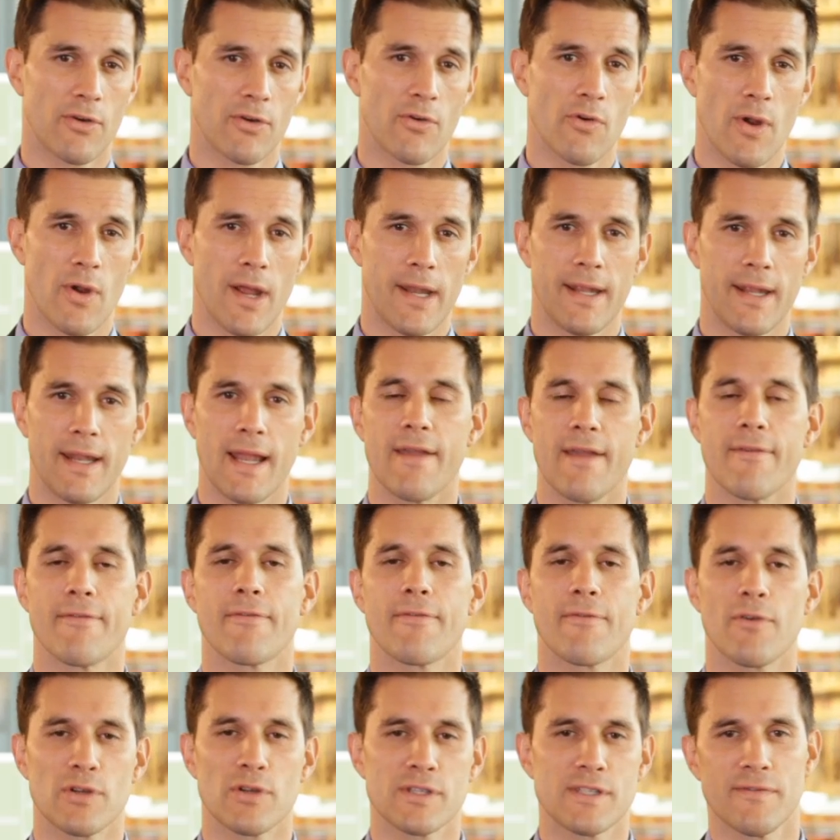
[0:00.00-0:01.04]
created a
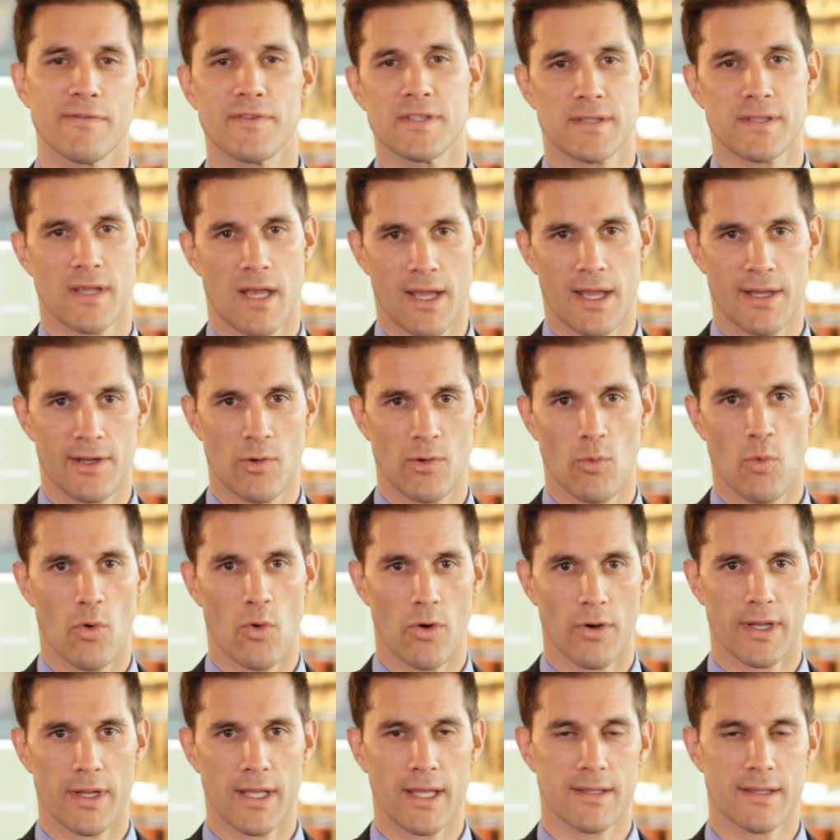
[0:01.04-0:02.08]
first of its kind
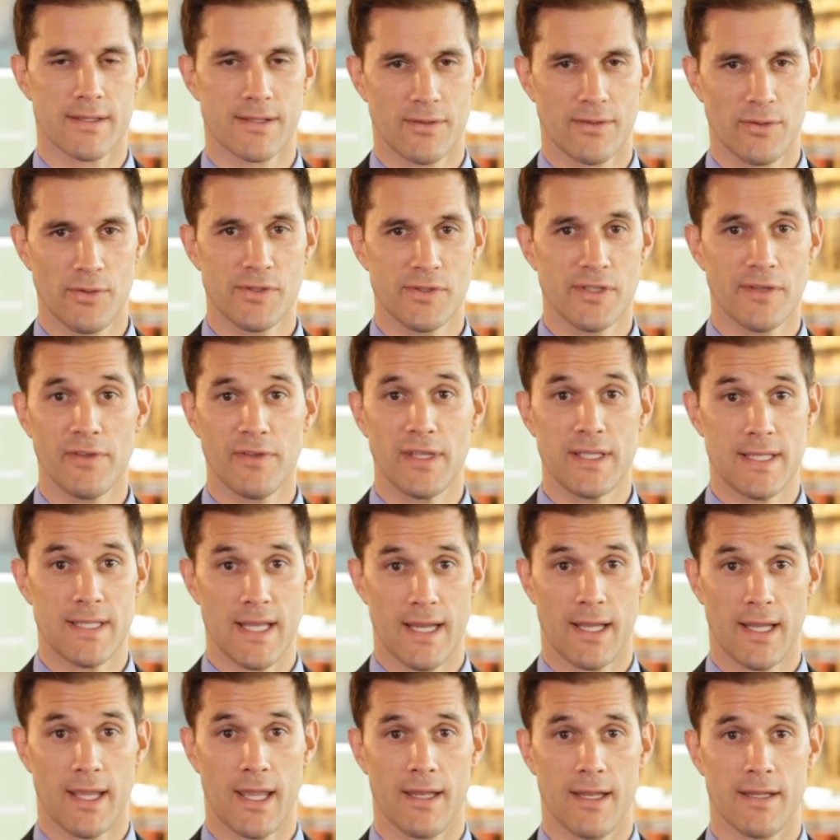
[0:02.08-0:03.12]
award, exclusively
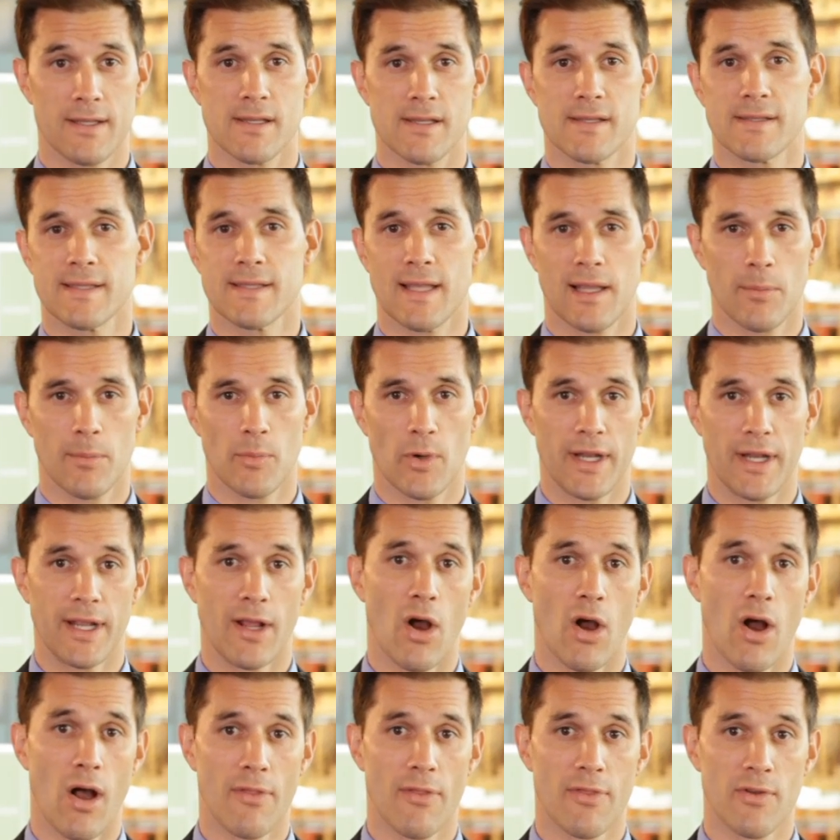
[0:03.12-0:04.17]
dedicated to celebrating
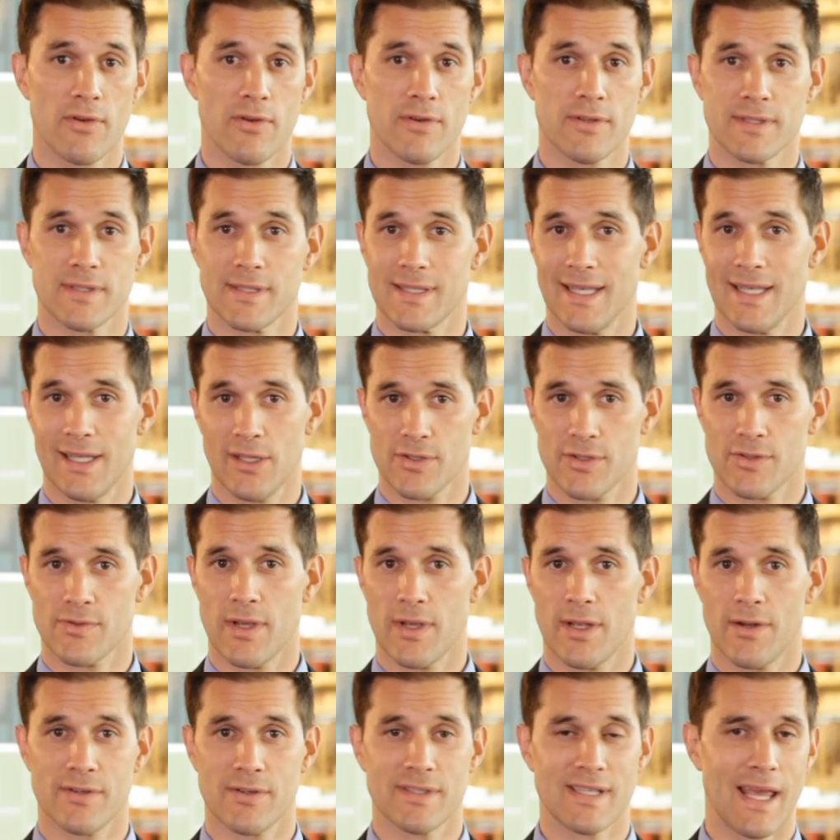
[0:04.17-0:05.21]
authors,
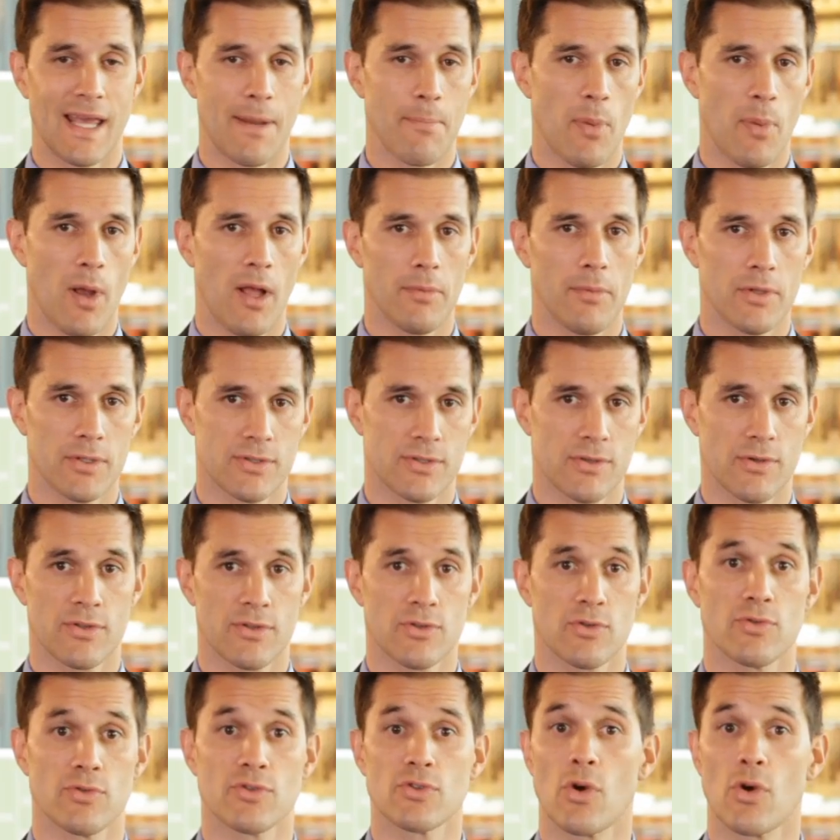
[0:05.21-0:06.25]
illustrators, and publishers
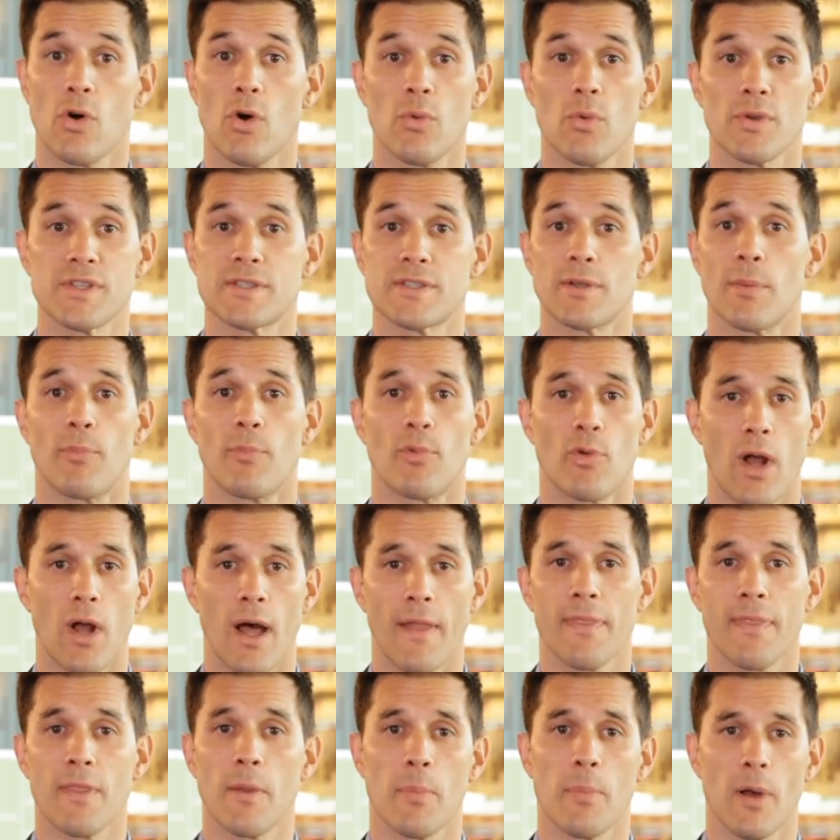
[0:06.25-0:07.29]
whose goal was to
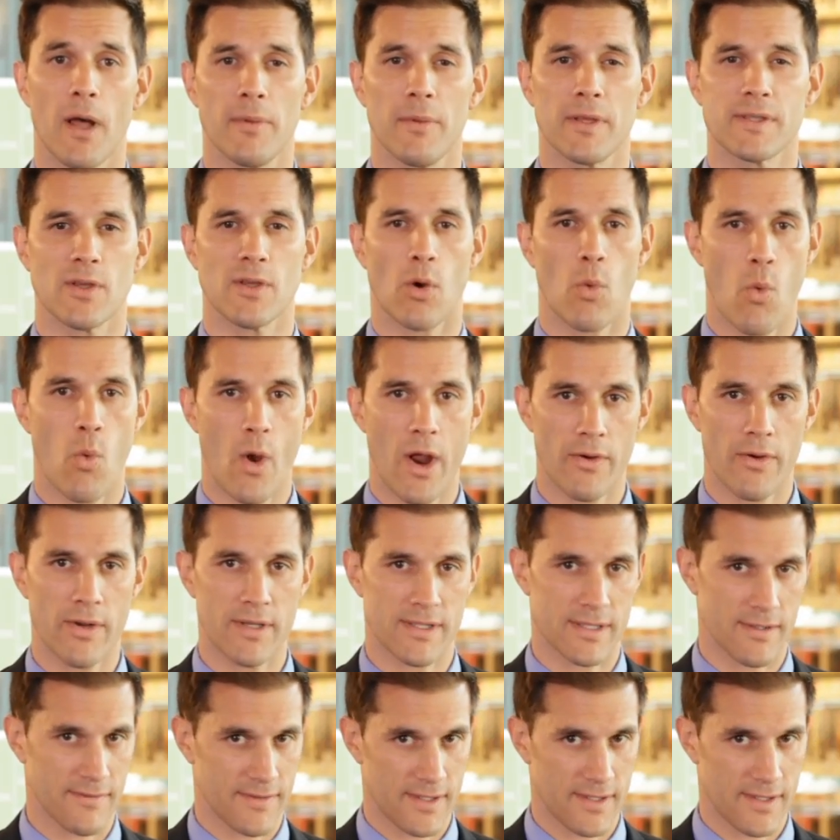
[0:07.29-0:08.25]
broaden the public's awareness of